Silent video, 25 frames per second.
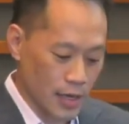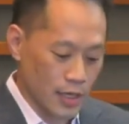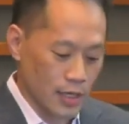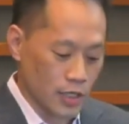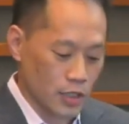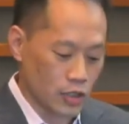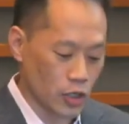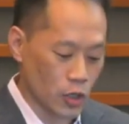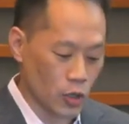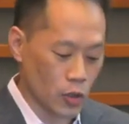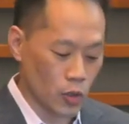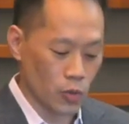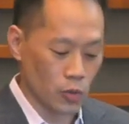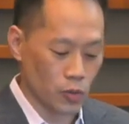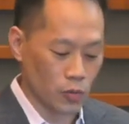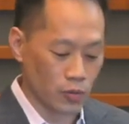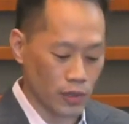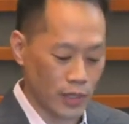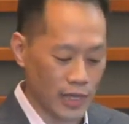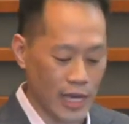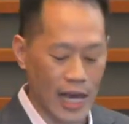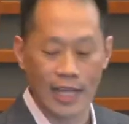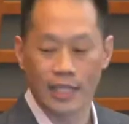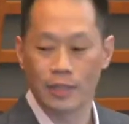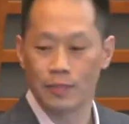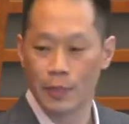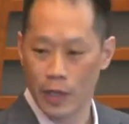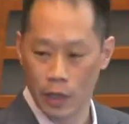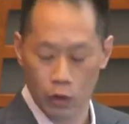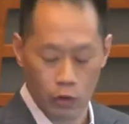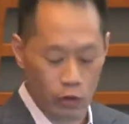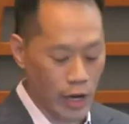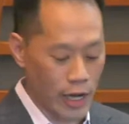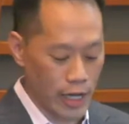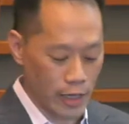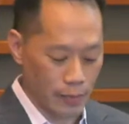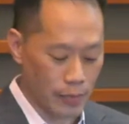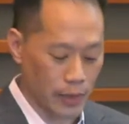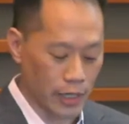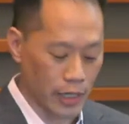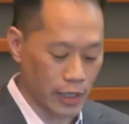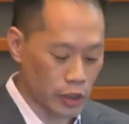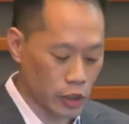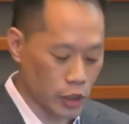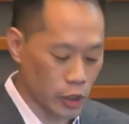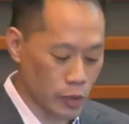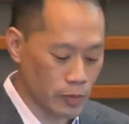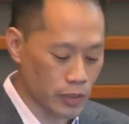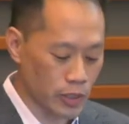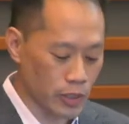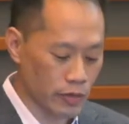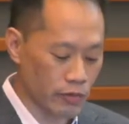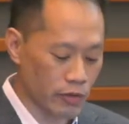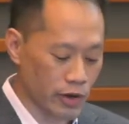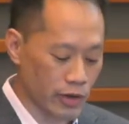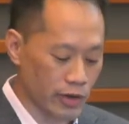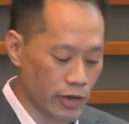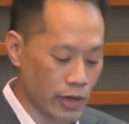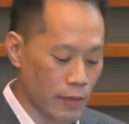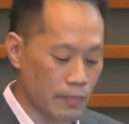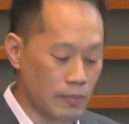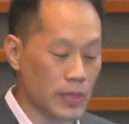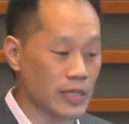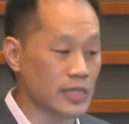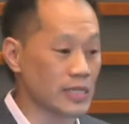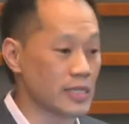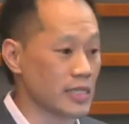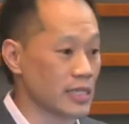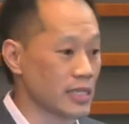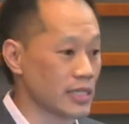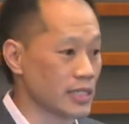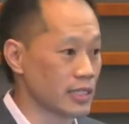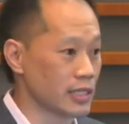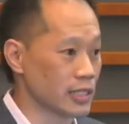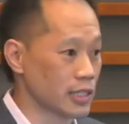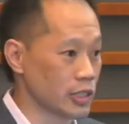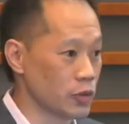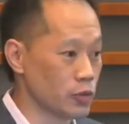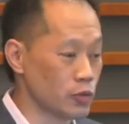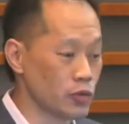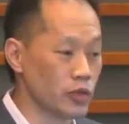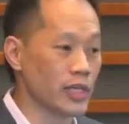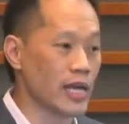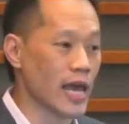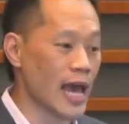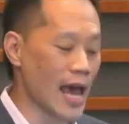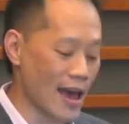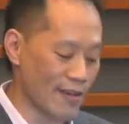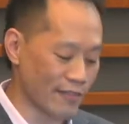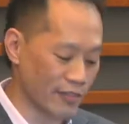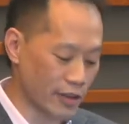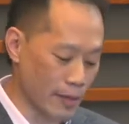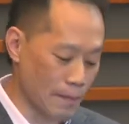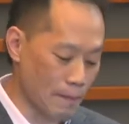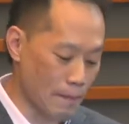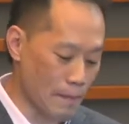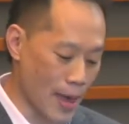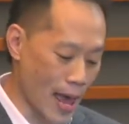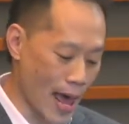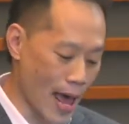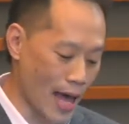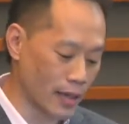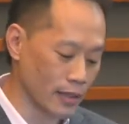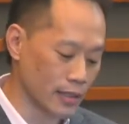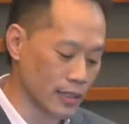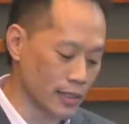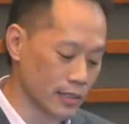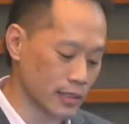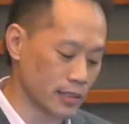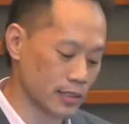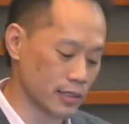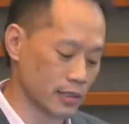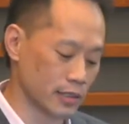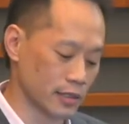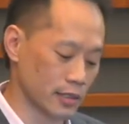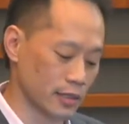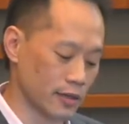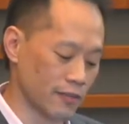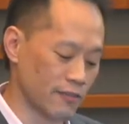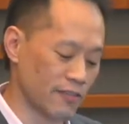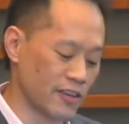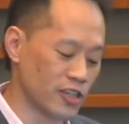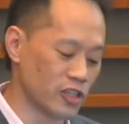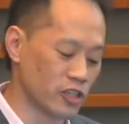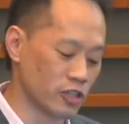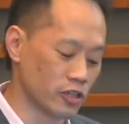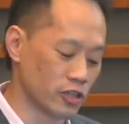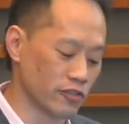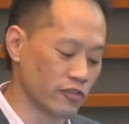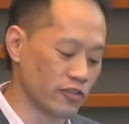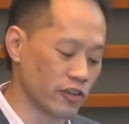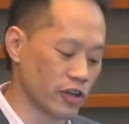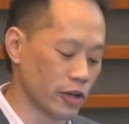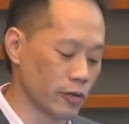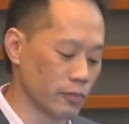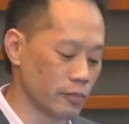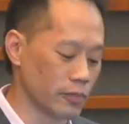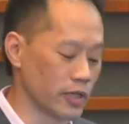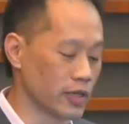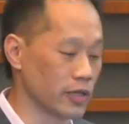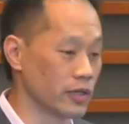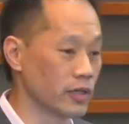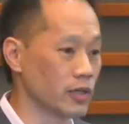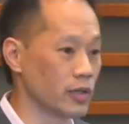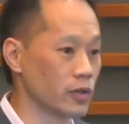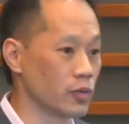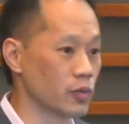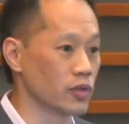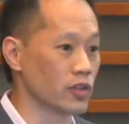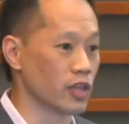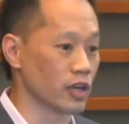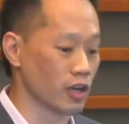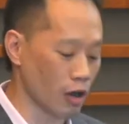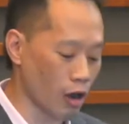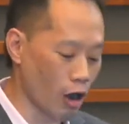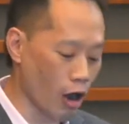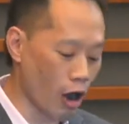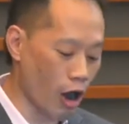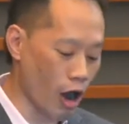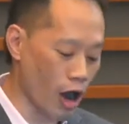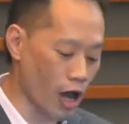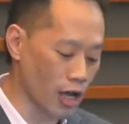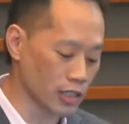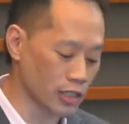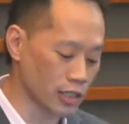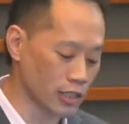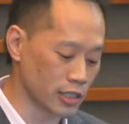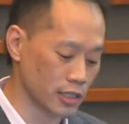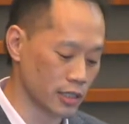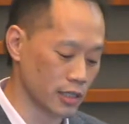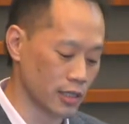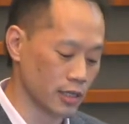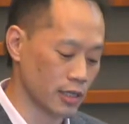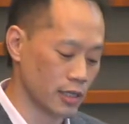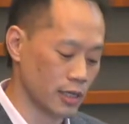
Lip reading: So that's been great. But in terms of running a business, you really have to balance feature development with the cost